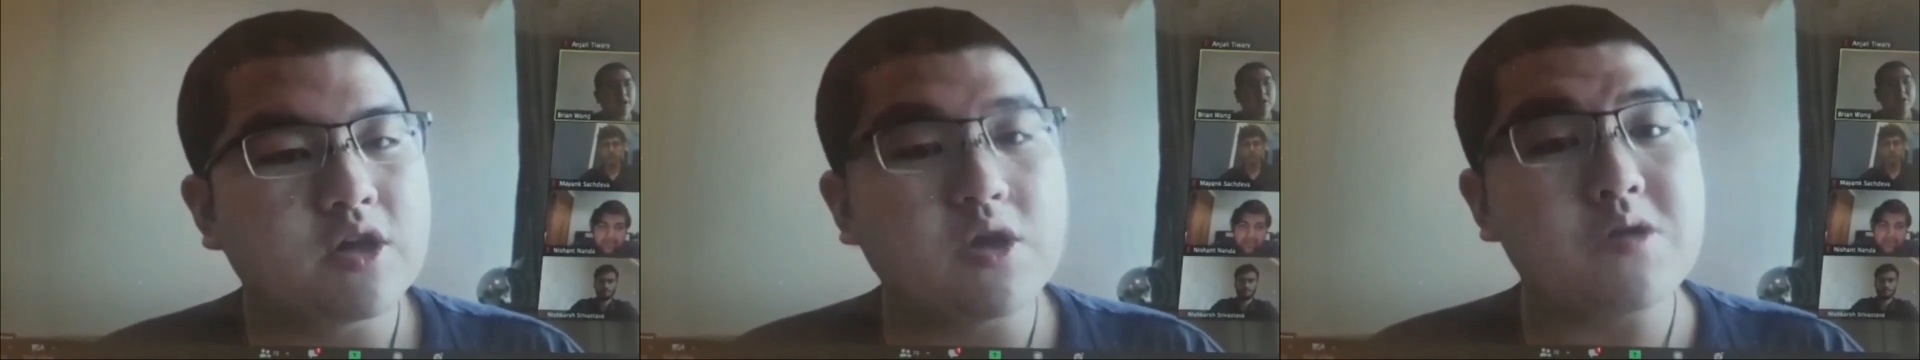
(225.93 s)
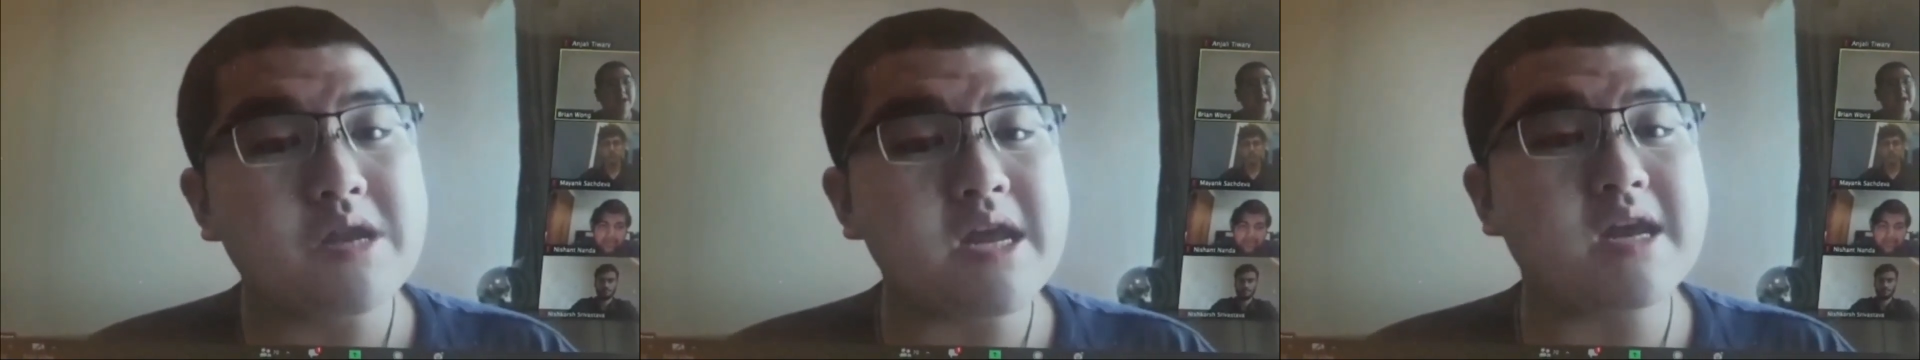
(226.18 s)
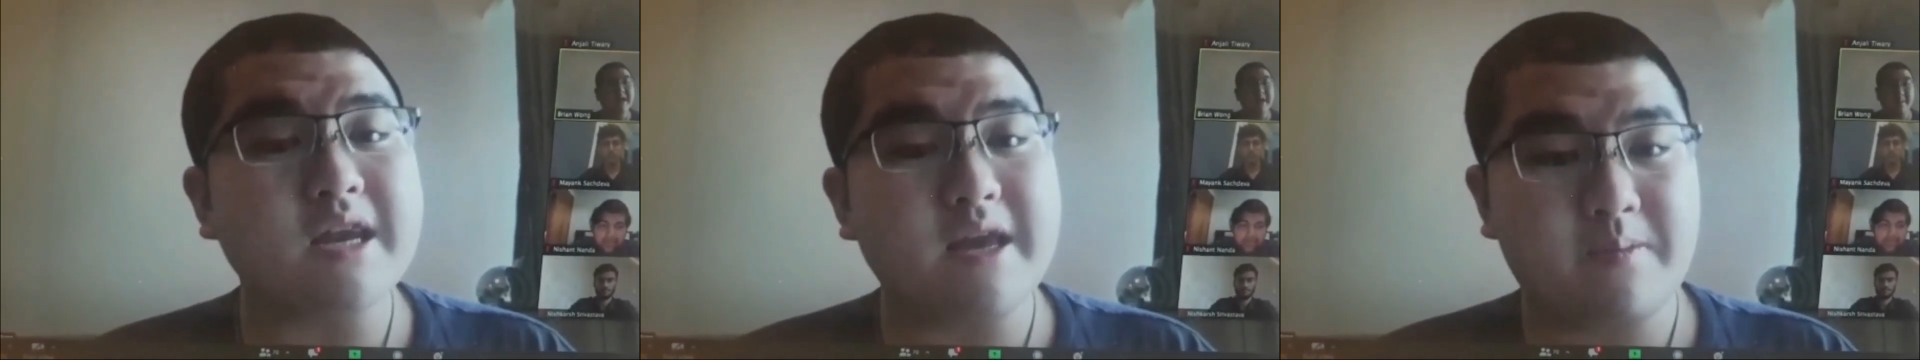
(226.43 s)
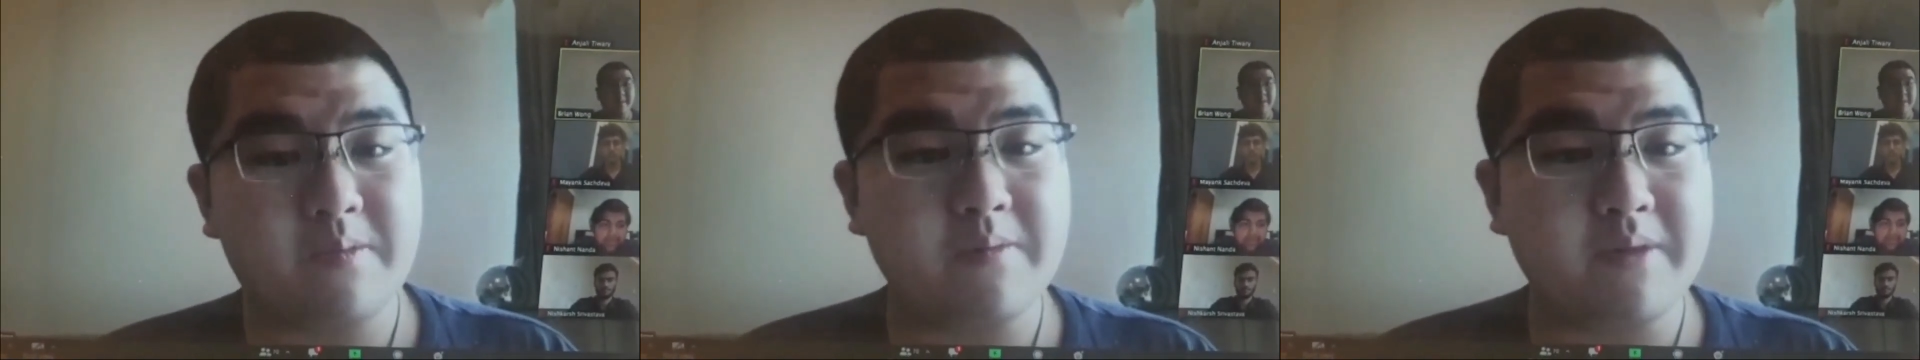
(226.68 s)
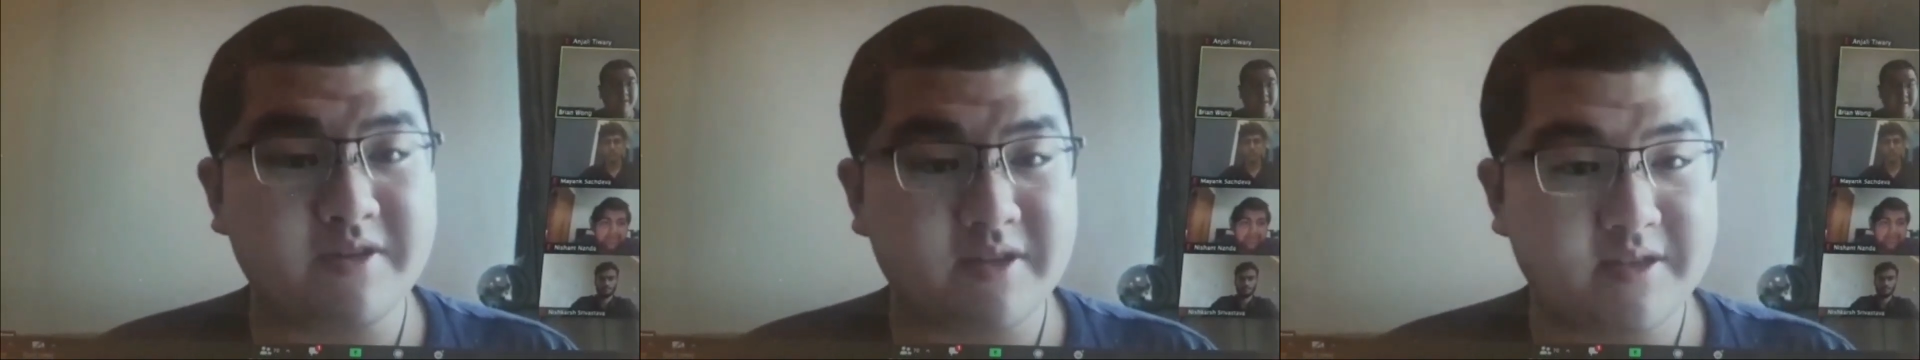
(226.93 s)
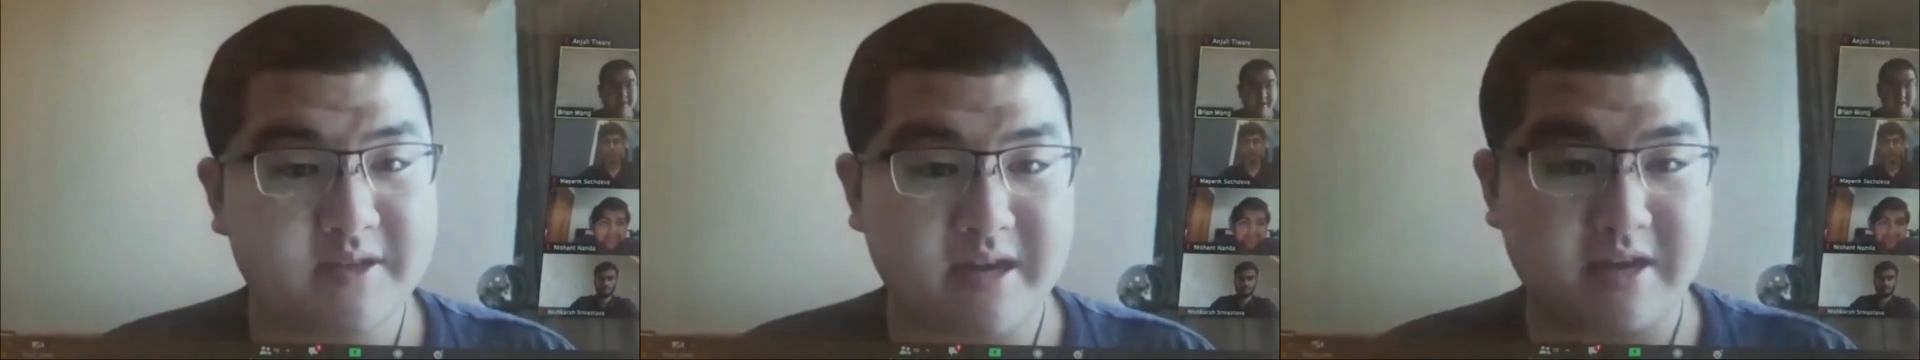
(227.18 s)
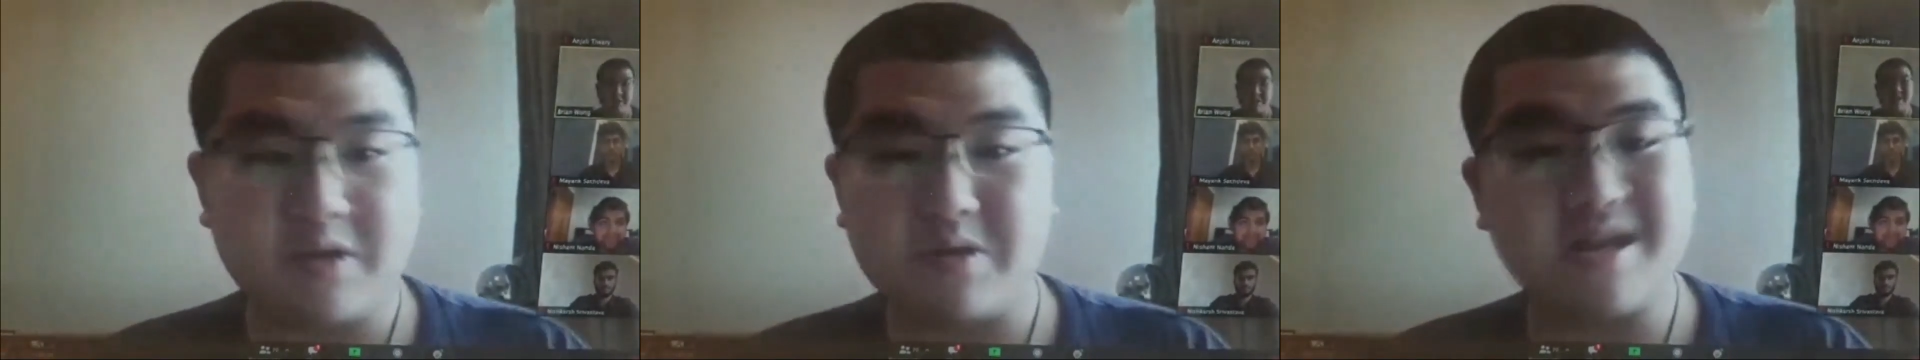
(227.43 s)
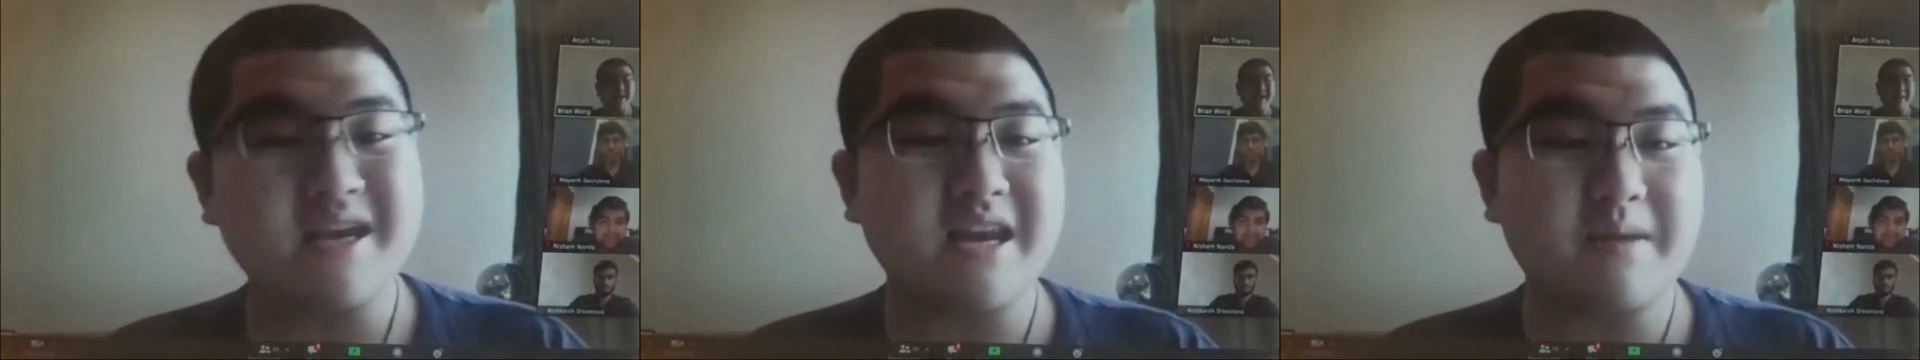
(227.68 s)
uniquely permitted and
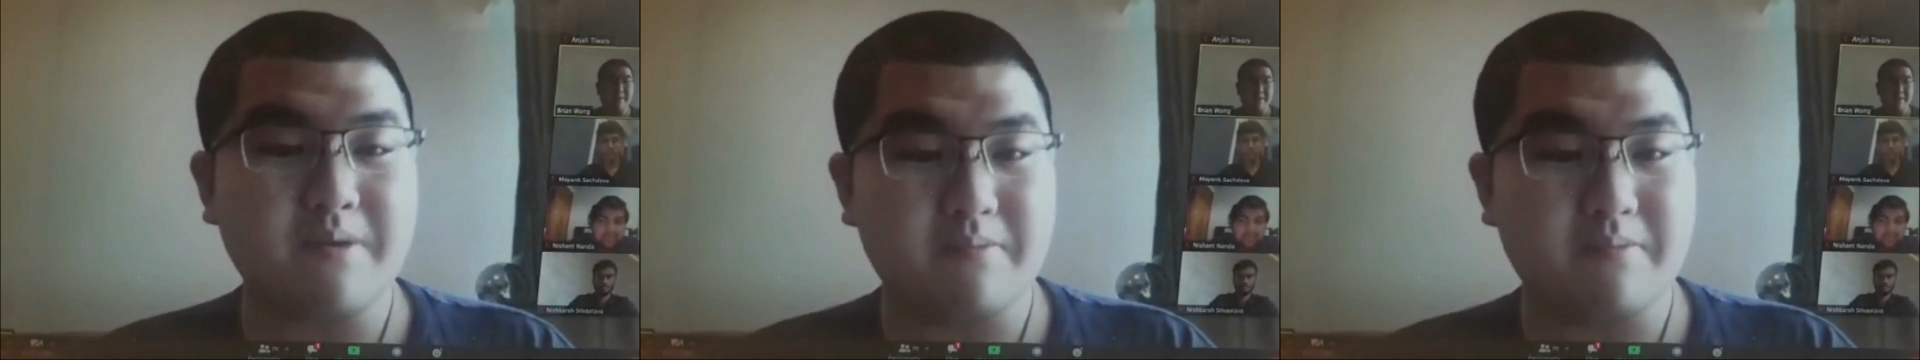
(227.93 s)
uniquely